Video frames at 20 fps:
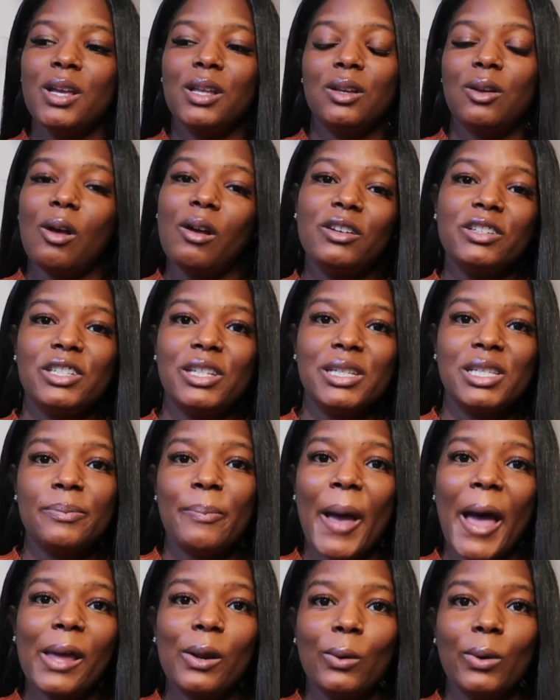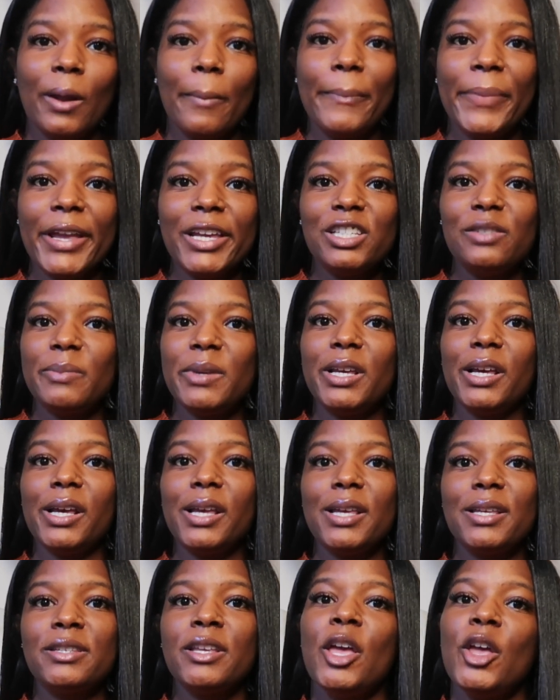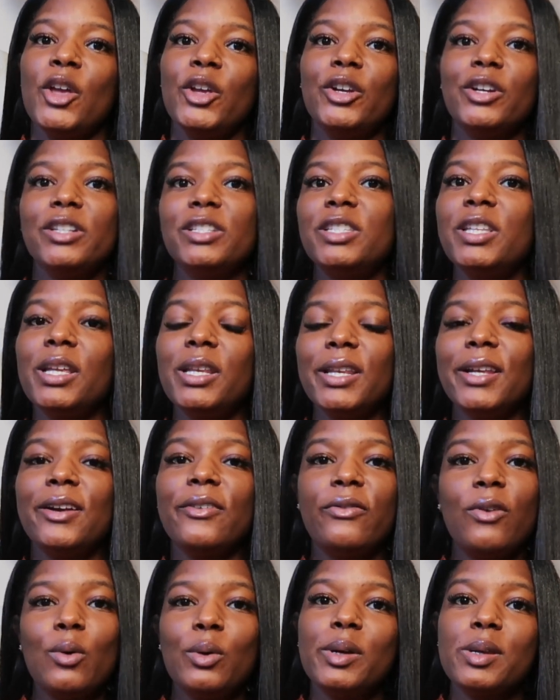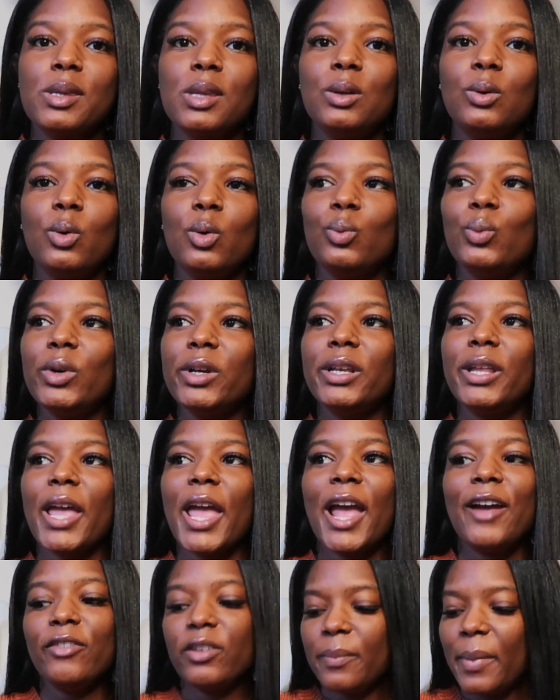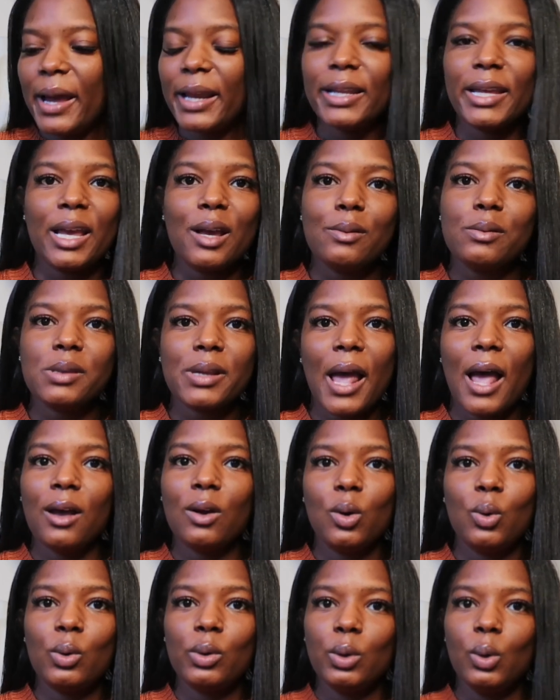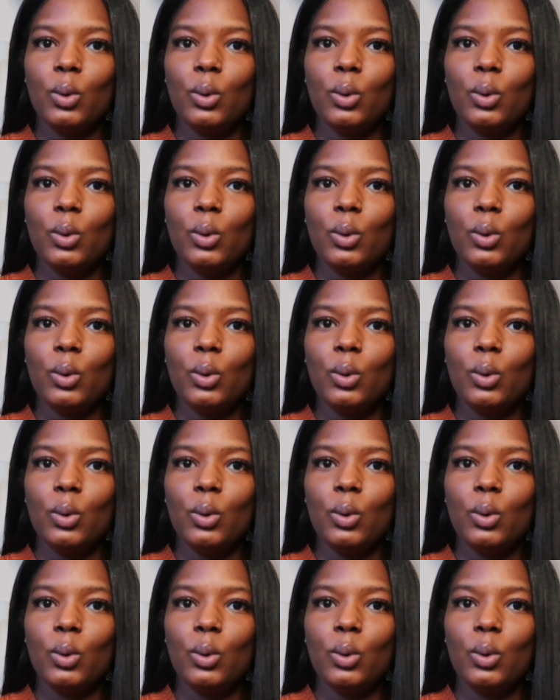lost your spot on the bench because you're sitting there focusing on what everybody else got going